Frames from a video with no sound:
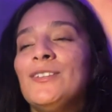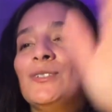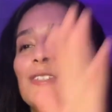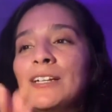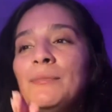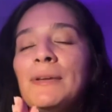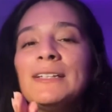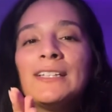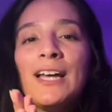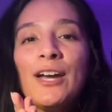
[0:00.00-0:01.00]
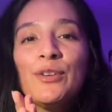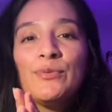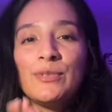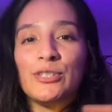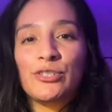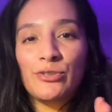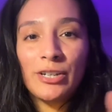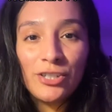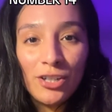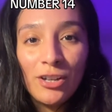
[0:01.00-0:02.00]
there's going to be a lot of
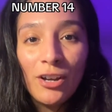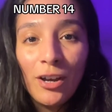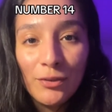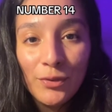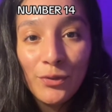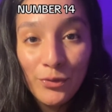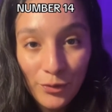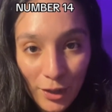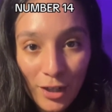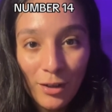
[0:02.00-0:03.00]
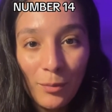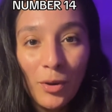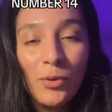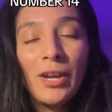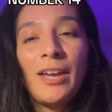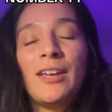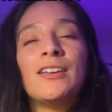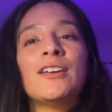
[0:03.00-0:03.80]
restriction of freedom, okay?